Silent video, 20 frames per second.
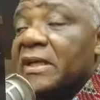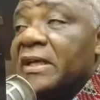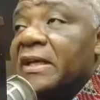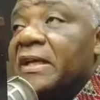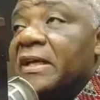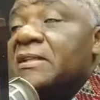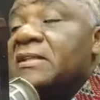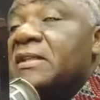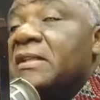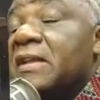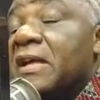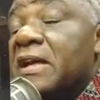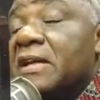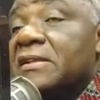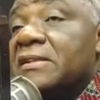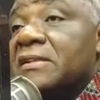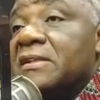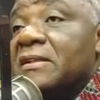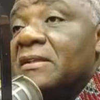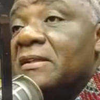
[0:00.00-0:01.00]
And
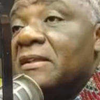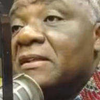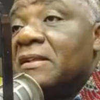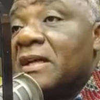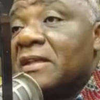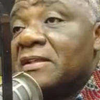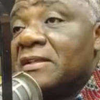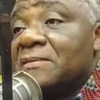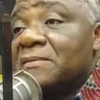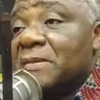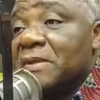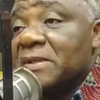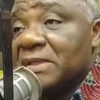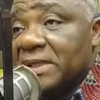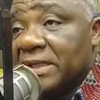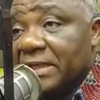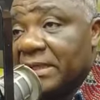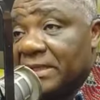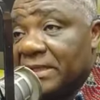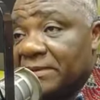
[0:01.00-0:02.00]
yes, leadership is
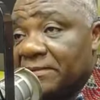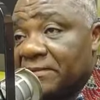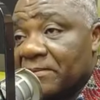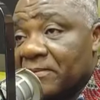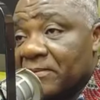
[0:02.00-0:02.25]
key.